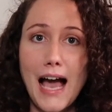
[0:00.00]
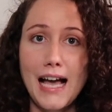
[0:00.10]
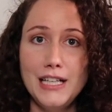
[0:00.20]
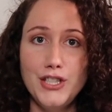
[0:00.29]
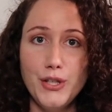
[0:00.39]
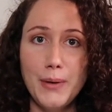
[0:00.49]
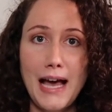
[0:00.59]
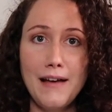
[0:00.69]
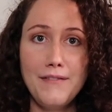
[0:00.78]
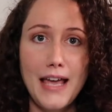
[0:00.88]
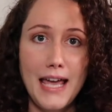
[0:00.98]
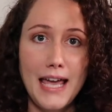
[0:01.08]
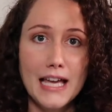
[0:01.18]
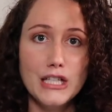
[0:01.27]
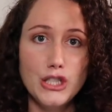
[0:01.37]
I do have
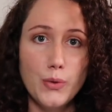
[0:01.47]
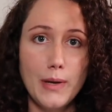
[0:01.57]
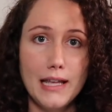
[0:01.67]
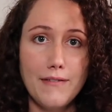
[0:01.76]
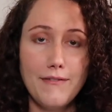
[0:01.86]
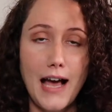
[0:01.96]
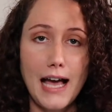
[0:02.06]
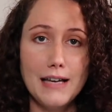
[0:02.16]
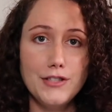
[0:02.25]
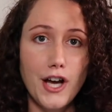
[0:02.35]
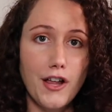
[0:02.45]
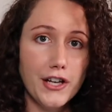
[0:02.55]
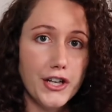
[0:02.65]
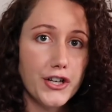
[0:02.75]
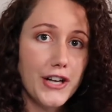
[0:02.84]
a
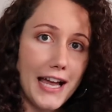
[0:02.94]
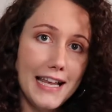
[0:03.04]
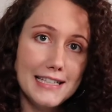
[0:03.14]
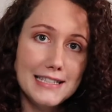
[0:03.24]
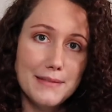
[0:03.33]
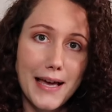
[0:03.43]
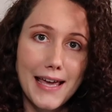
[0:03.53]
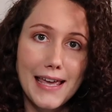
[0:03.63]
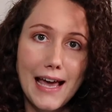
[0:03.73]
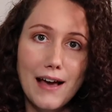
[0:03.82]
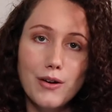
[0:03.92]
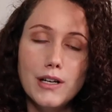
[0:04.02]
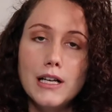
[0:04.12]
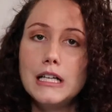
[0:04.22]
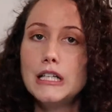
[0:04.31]
$25 credit to my account,